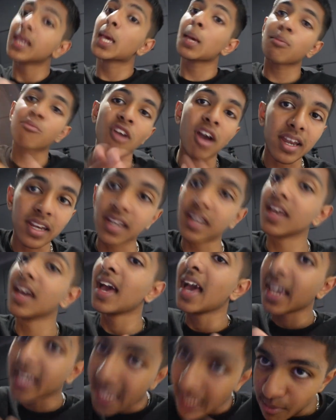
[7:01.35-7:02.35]
keep grinding,
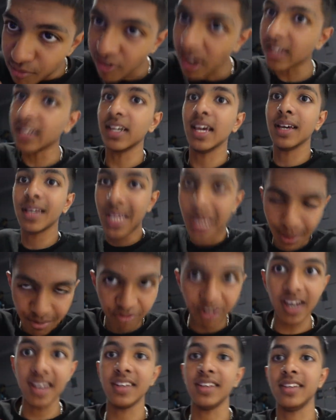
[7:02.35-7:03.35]
and keep grinding, and keep
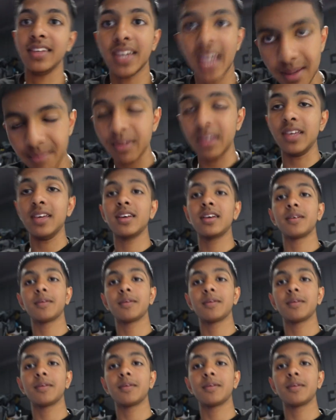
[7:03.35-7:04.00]
grinding. You get me?